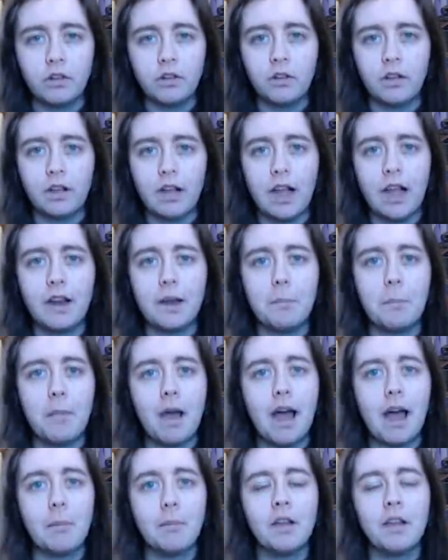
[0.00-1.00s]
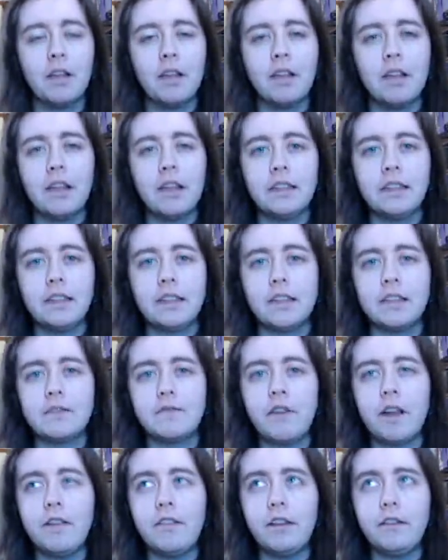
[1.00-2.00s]
and gun kind of map.
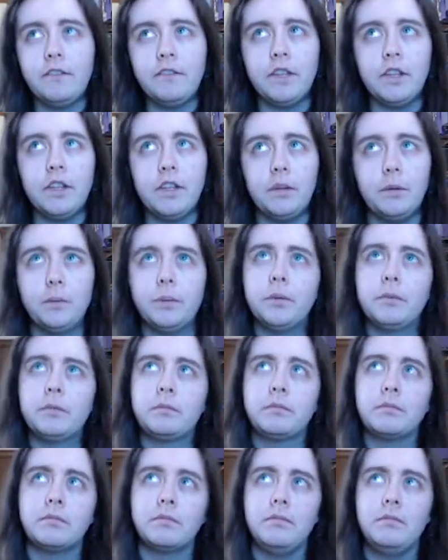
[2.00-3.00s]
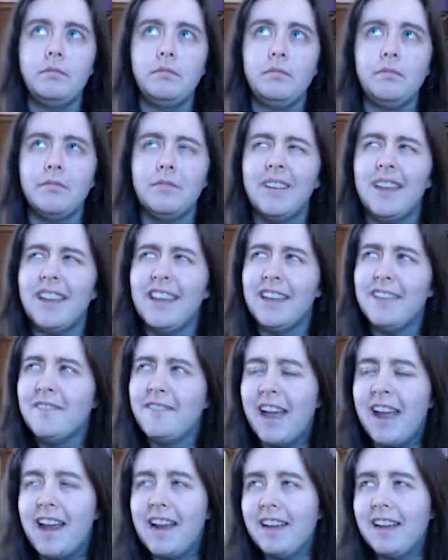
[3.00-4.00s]
There's very few, if